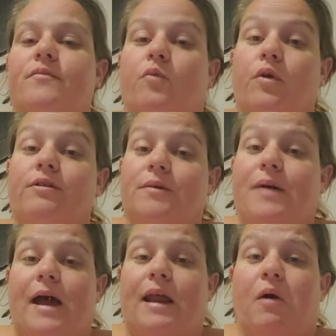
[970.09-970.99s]
really
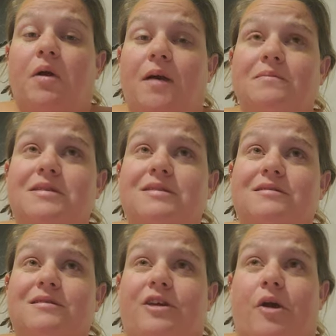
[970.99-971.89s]
bad outcomes,
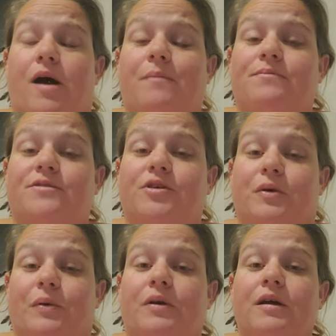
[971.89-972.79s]
you know, up
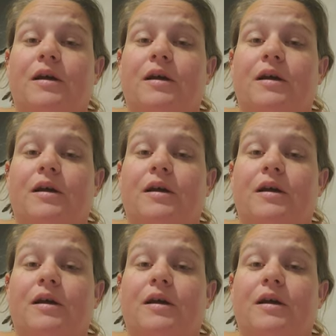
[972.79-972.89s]
to